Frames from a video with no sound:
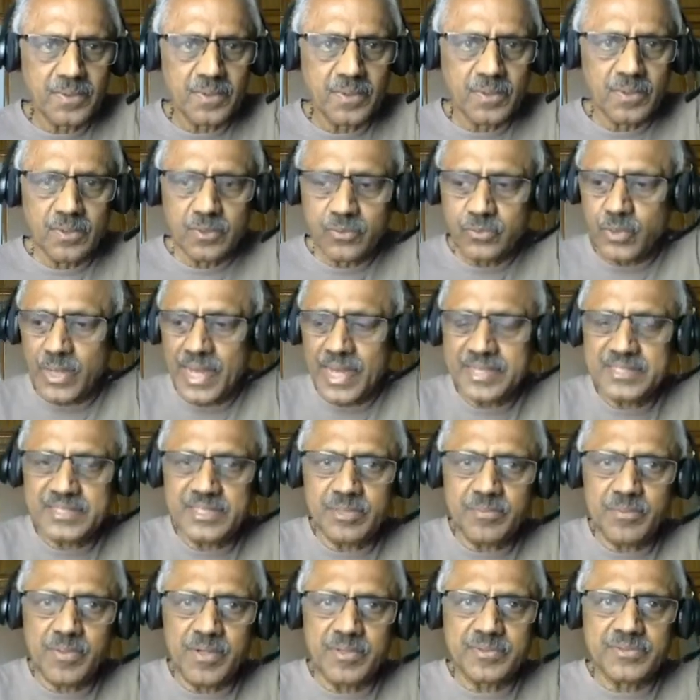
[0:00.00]
So axiom
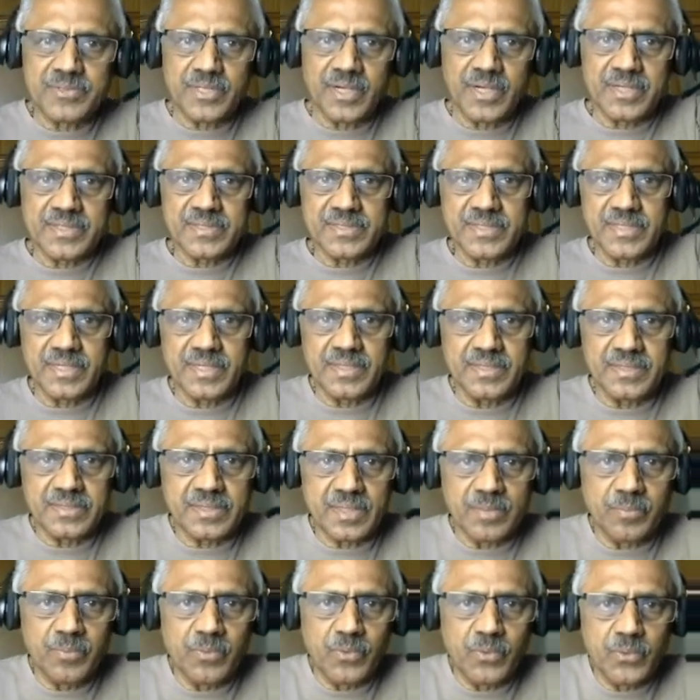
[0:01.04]
of choice says,
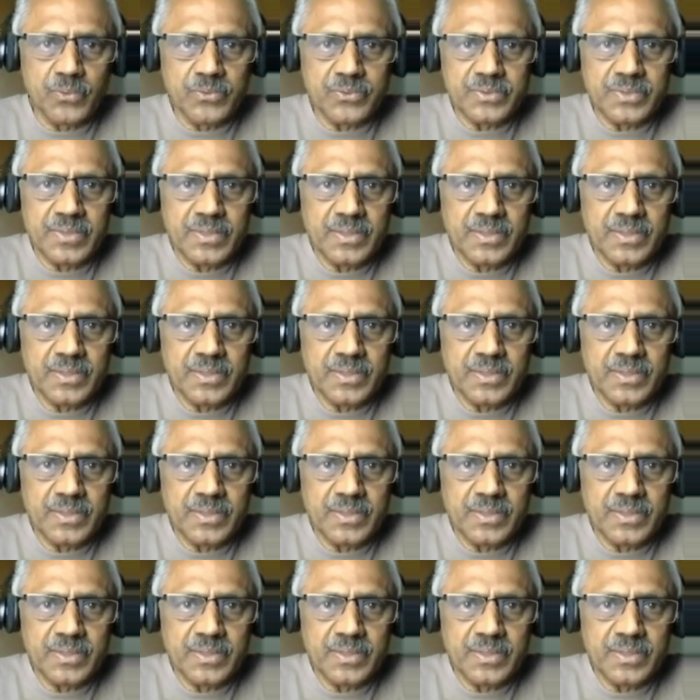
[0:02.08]
suppose